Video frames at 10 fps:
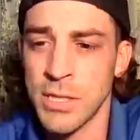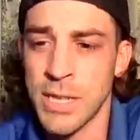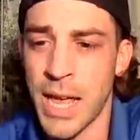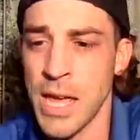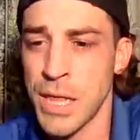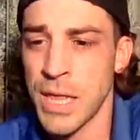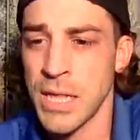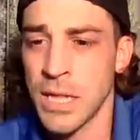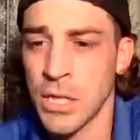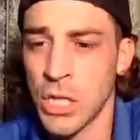He's 8th
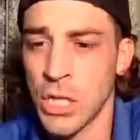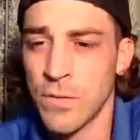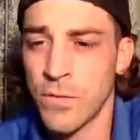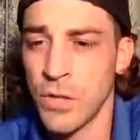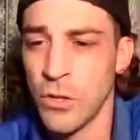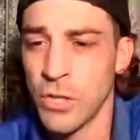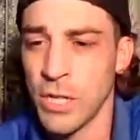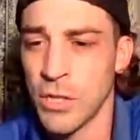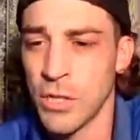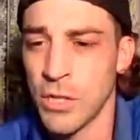in the field
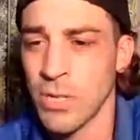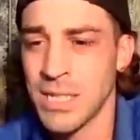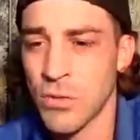in greens